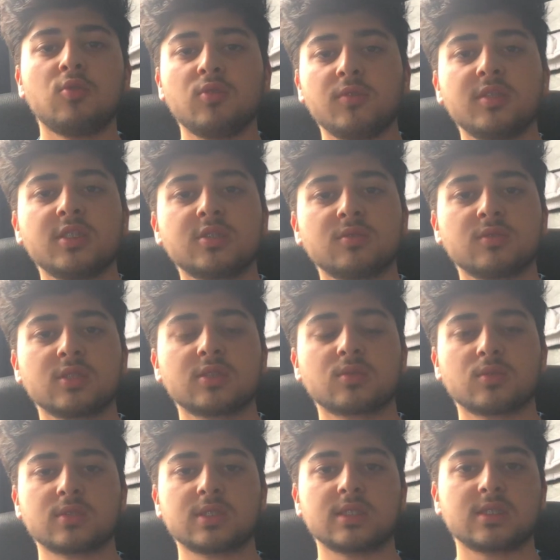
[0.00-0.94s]
Revision
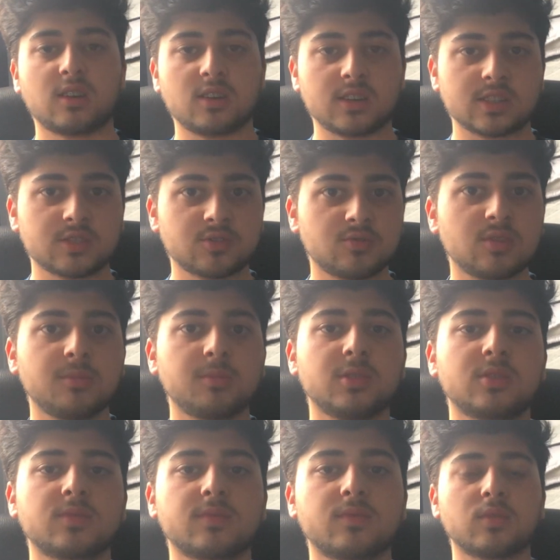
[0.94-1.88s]
resources are extremely
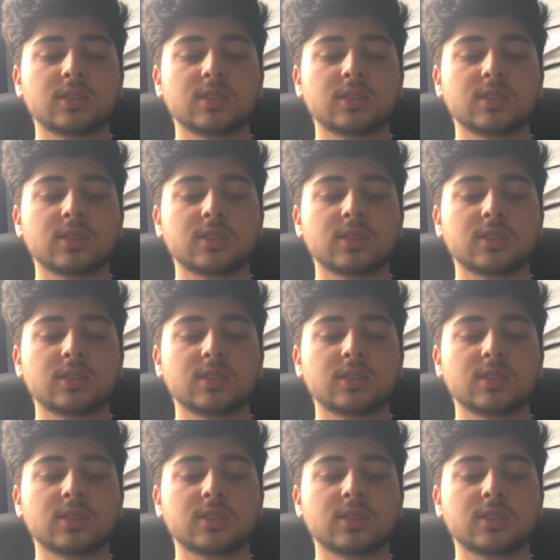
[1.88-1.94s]
useful,